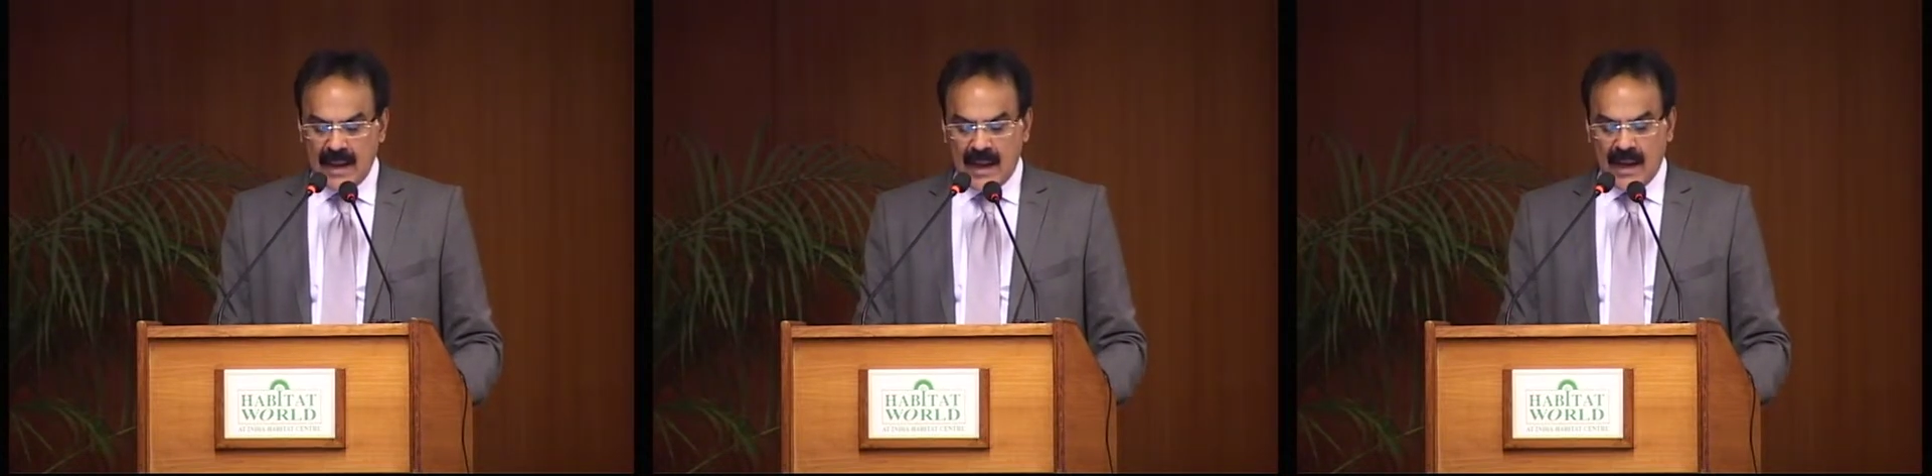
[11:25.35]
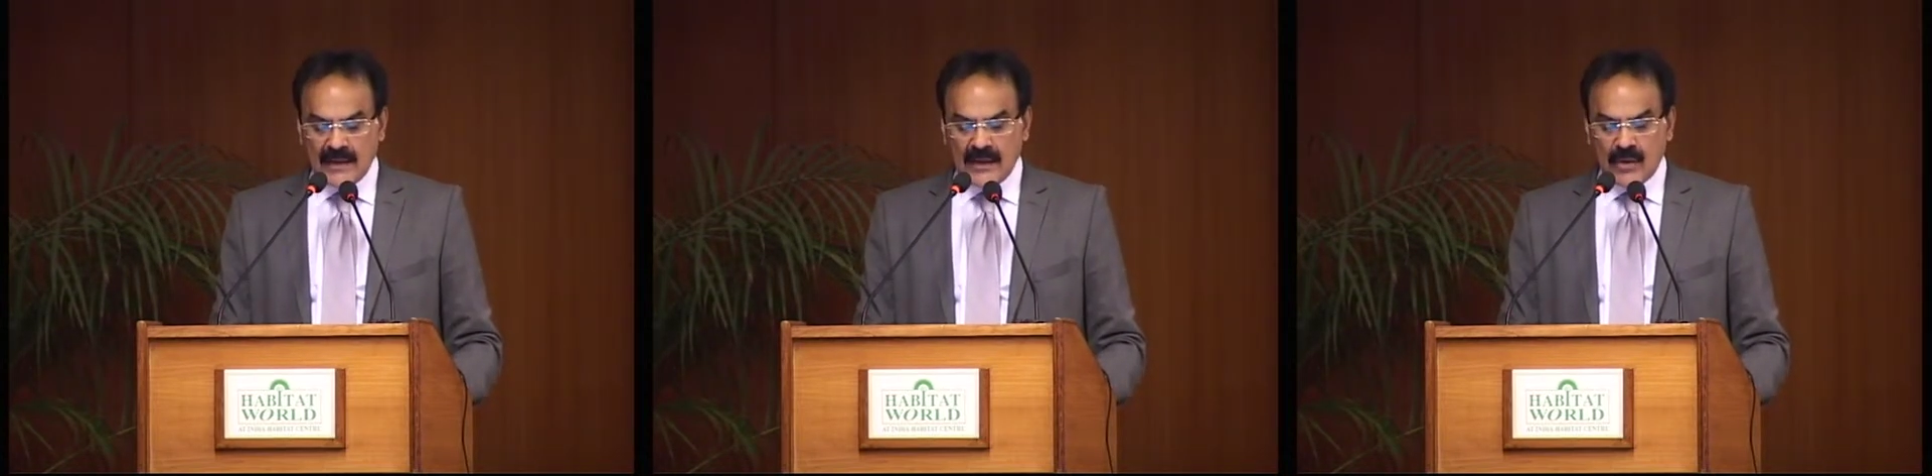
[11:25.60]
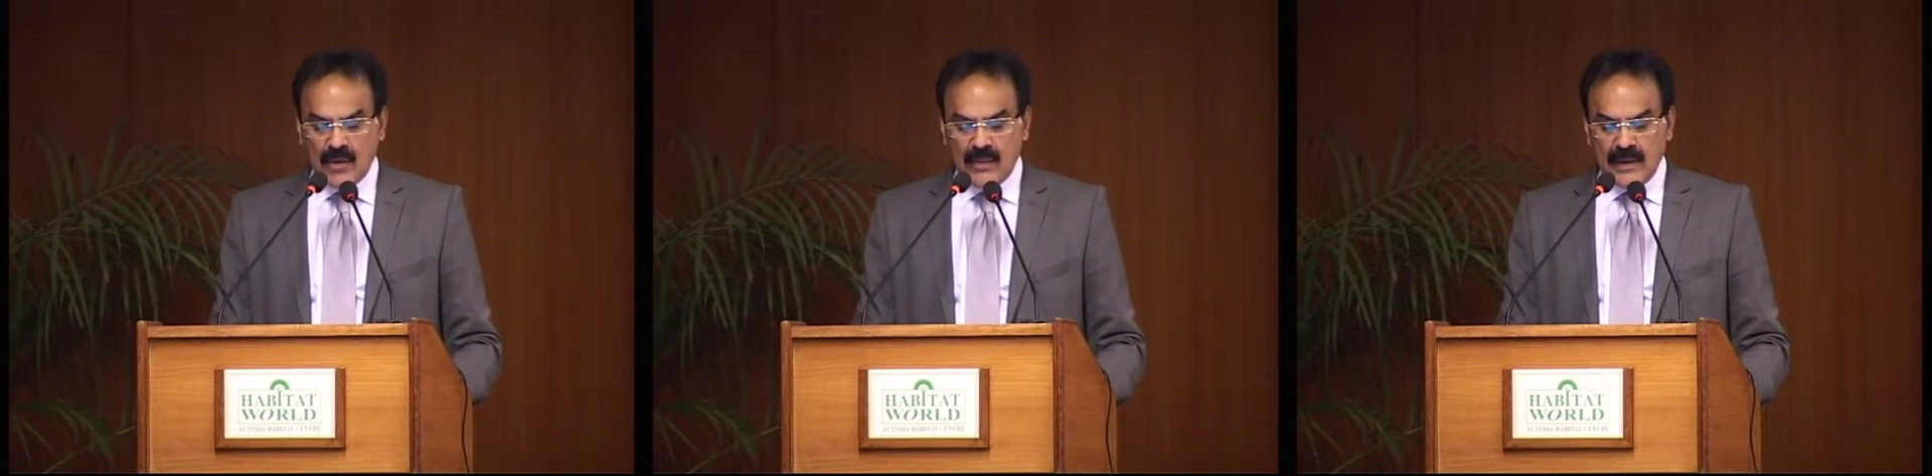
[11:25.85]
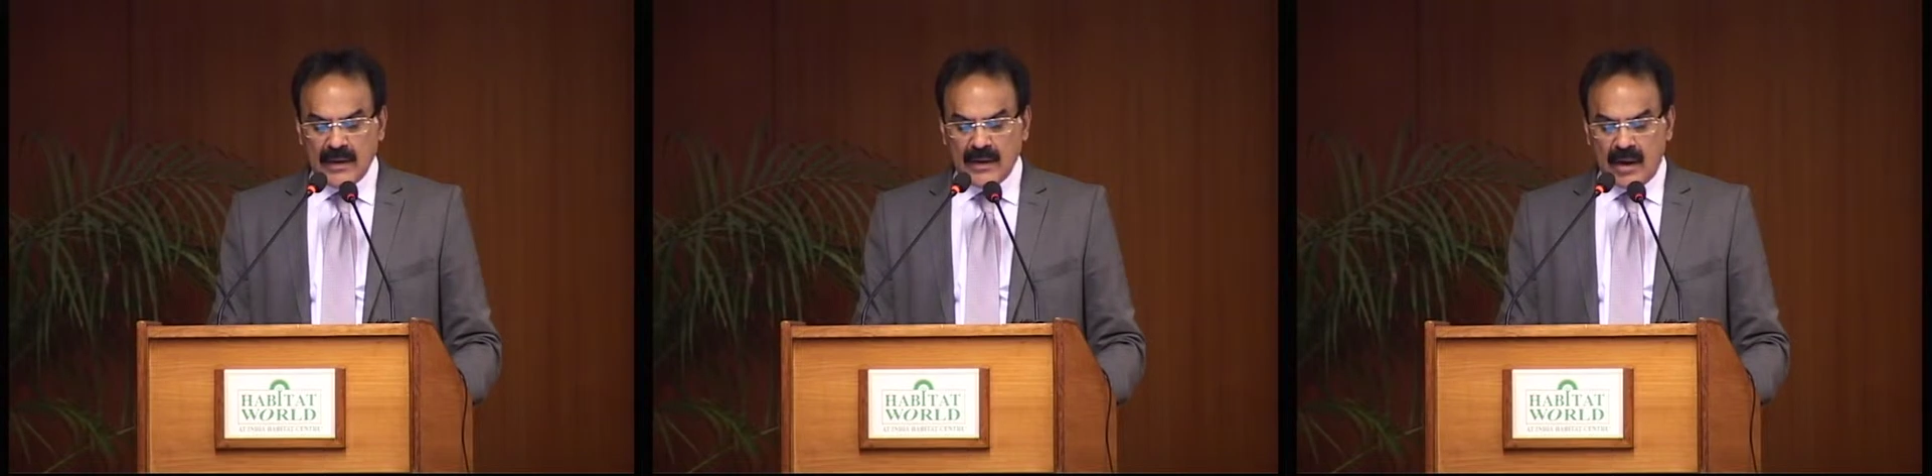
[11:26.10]
and the
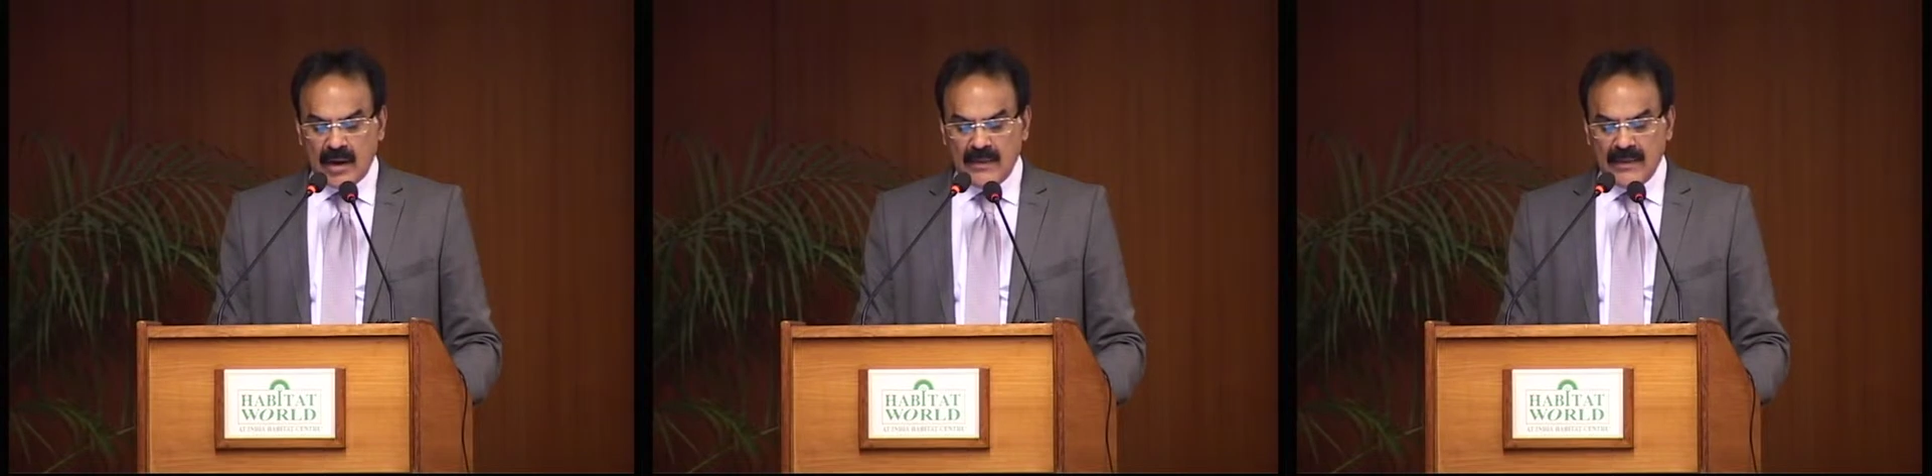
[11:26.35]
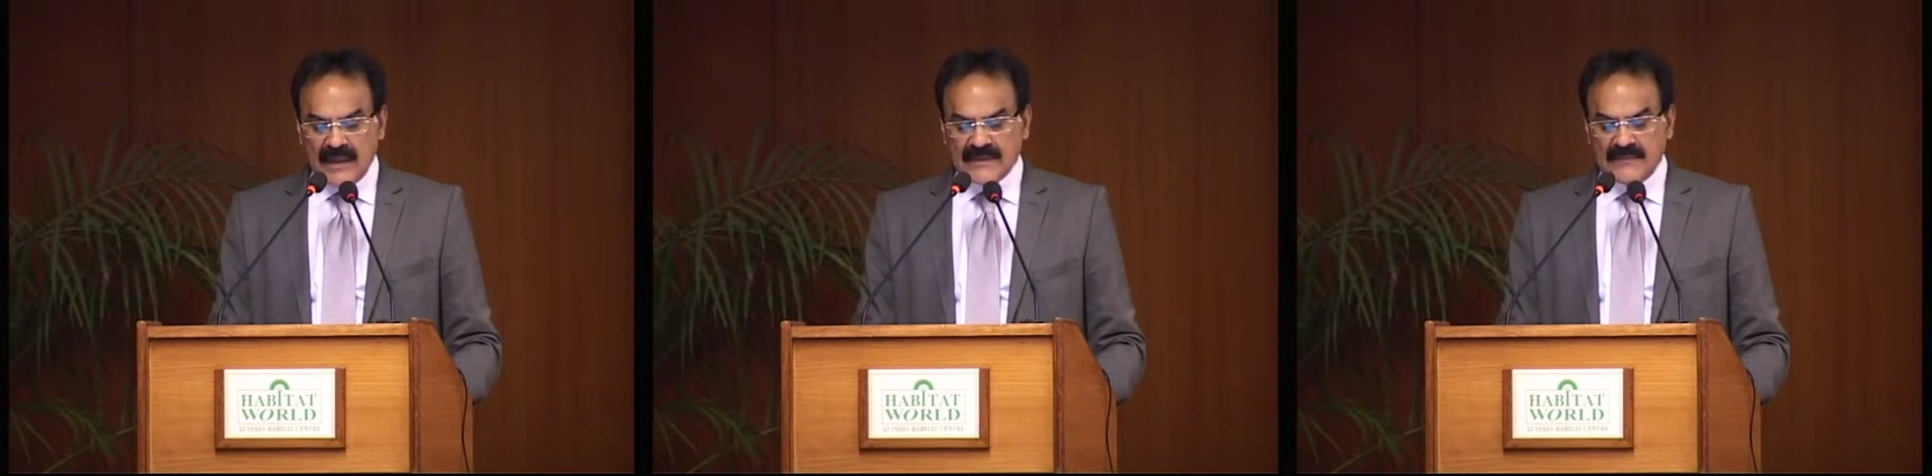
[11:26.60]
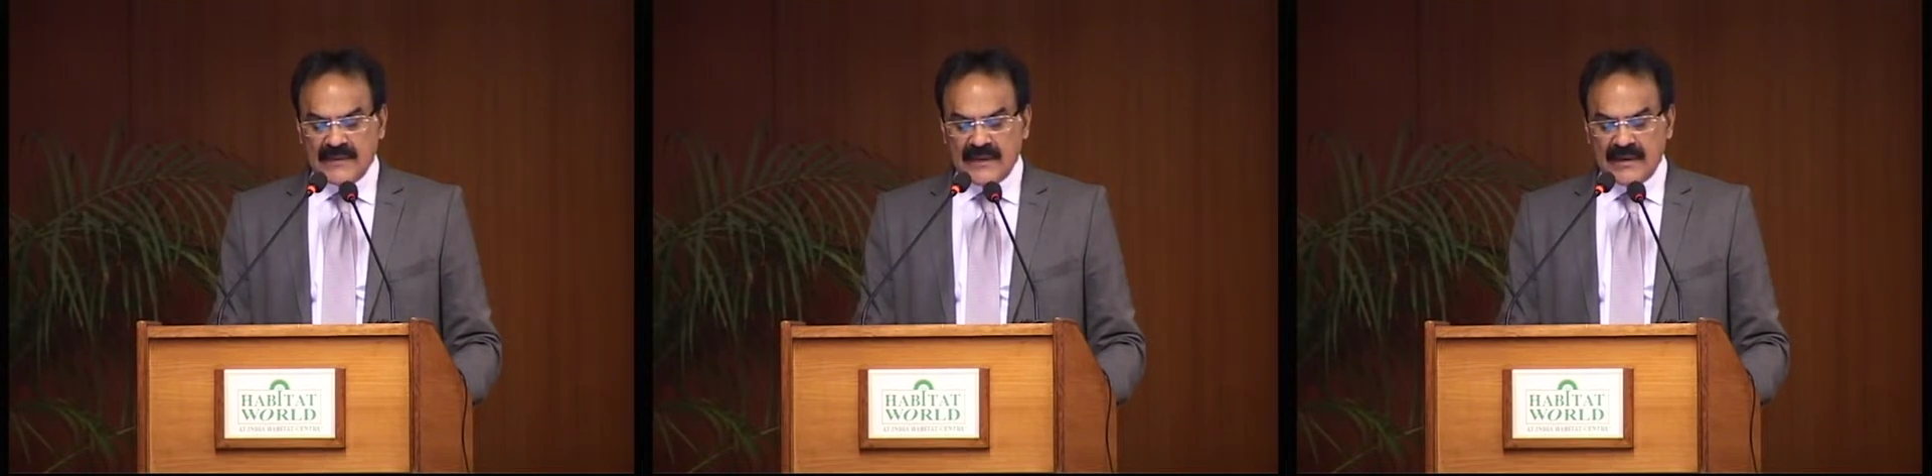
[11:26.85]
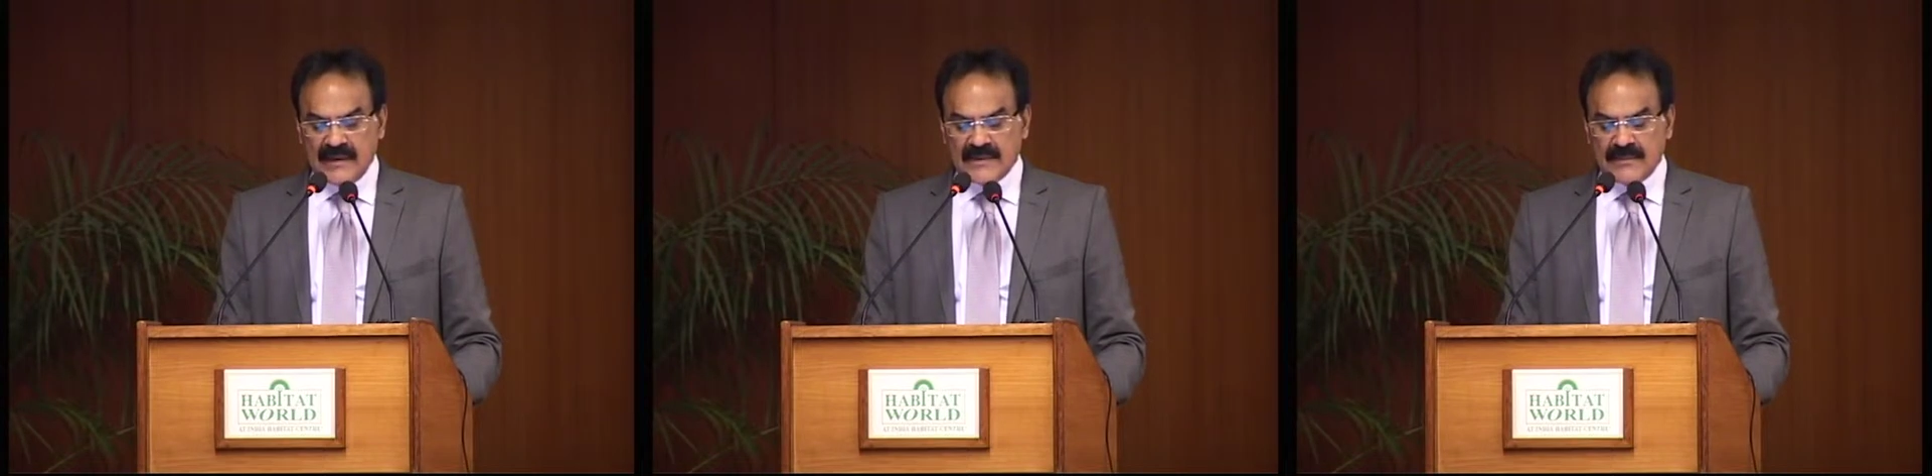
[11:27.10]
global economy has witnessed